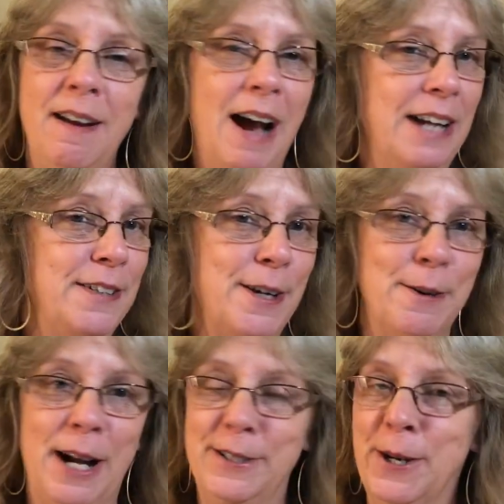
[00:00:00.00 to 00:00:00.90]
I
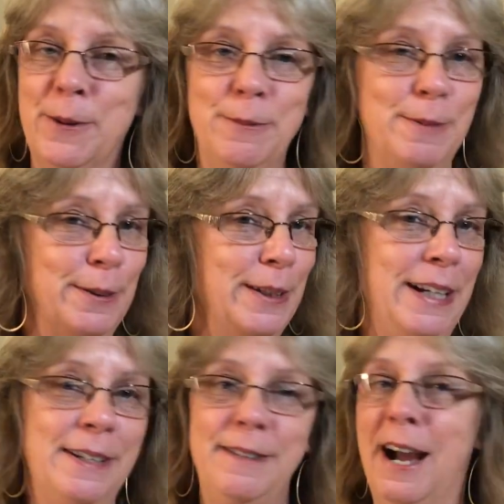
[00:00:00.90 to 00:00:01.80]
don't delete it.